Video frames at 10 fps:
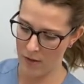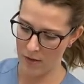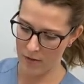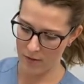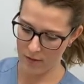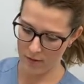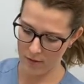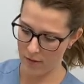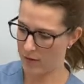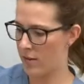This
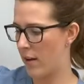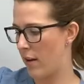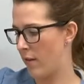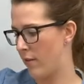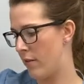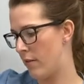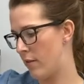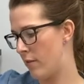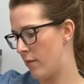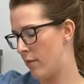doesn't have,
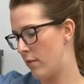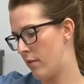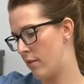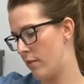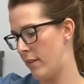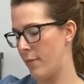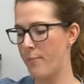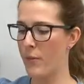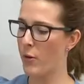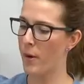yeah,
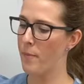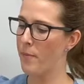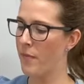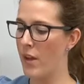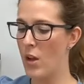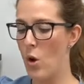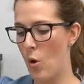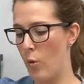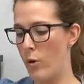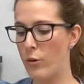okay.
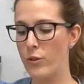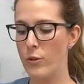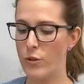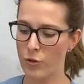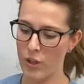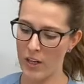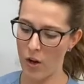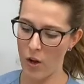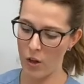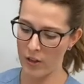What you'll do is you'll try
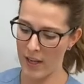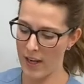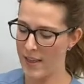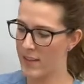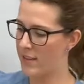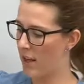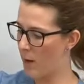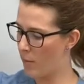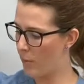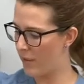to line this
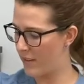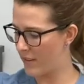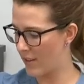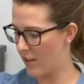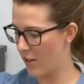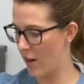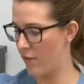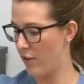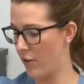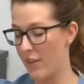up with the center of
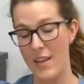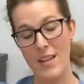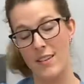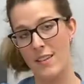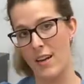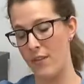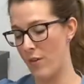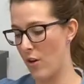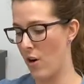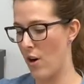the inside of
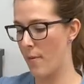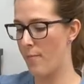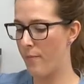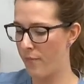your arm.